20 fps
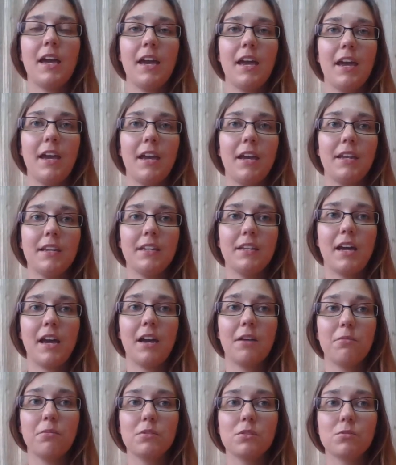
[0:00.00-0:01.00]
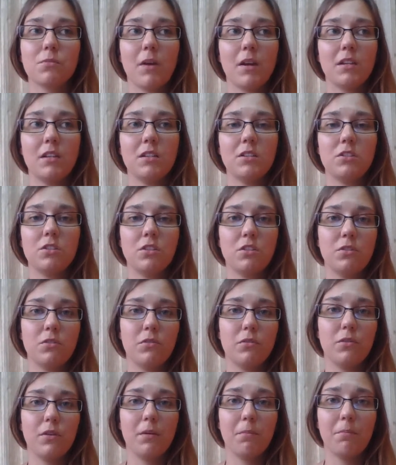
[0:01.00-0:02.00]
and I was ready
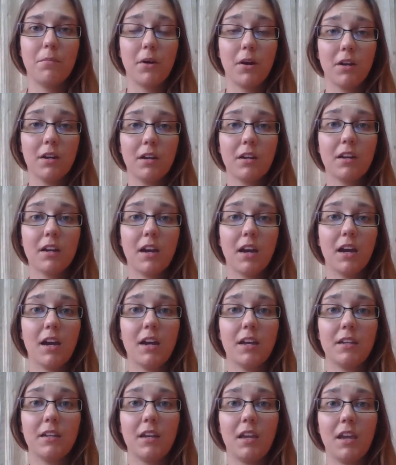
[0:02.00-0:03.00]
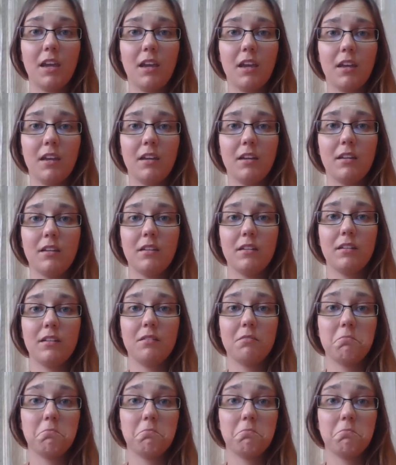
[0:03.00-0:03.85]
to embark on a